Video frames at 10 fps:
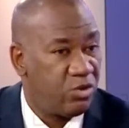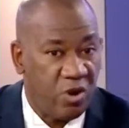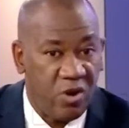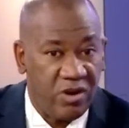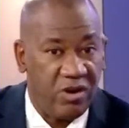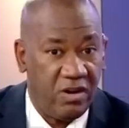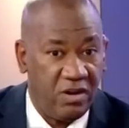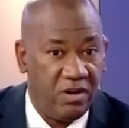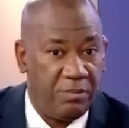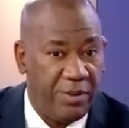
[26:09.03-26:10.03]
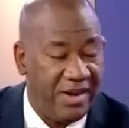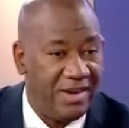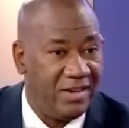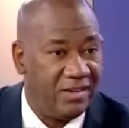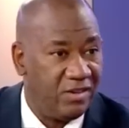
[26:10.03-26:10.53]
Drug
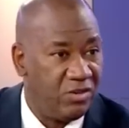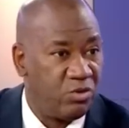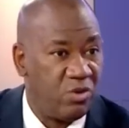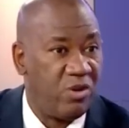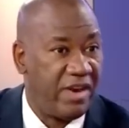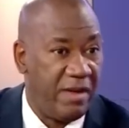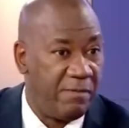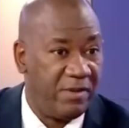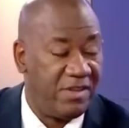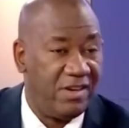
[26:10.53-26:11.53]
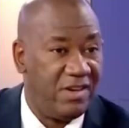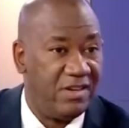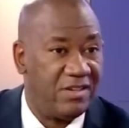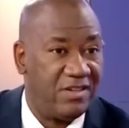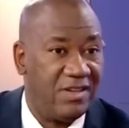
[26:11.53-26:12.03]
peddling, drug everything
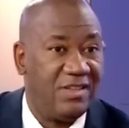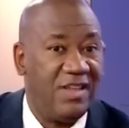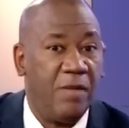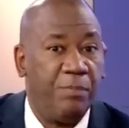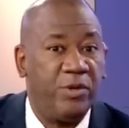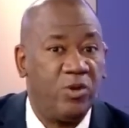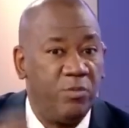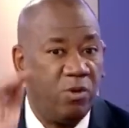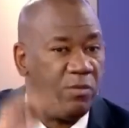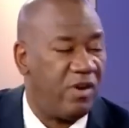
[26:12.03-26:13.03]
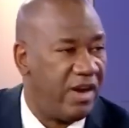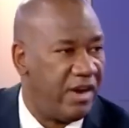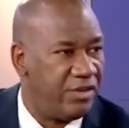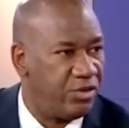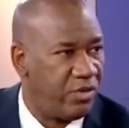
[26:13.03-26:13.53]
is the epitome of
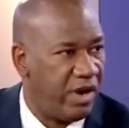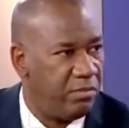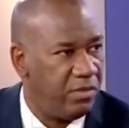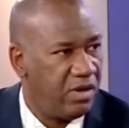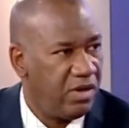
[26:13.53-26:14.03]
organized crime.